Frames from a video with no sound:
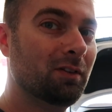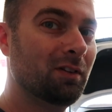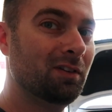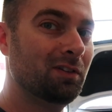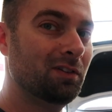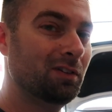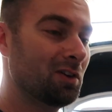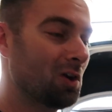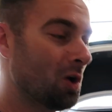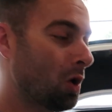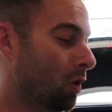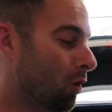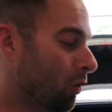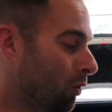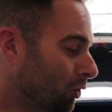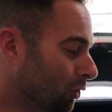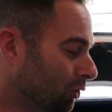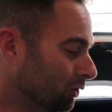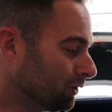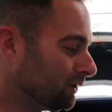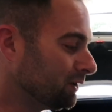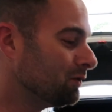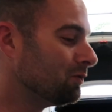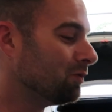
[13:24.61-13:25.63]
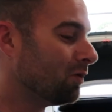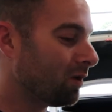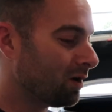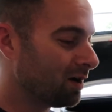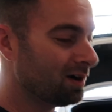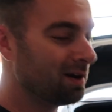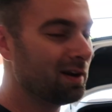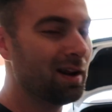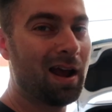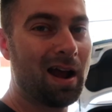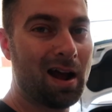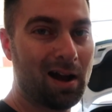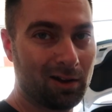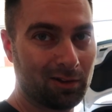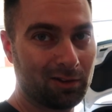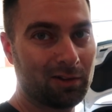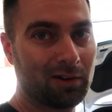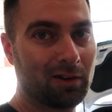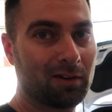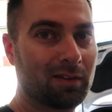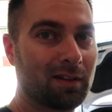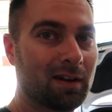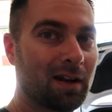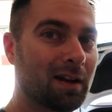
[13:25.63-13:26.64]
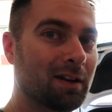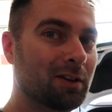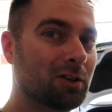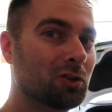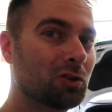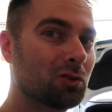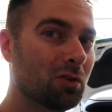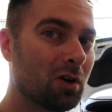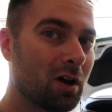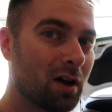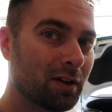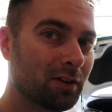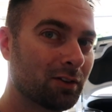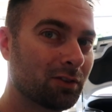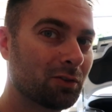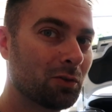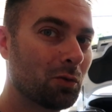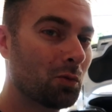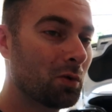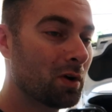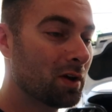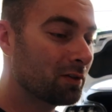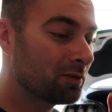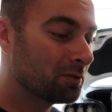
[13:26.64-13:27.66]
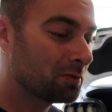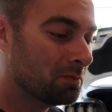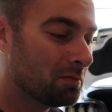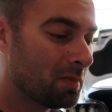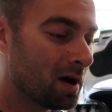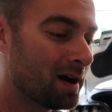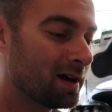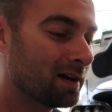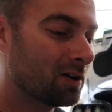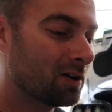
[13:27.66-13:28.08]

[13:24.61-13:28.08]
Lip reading: He's the only one out there that I trust with my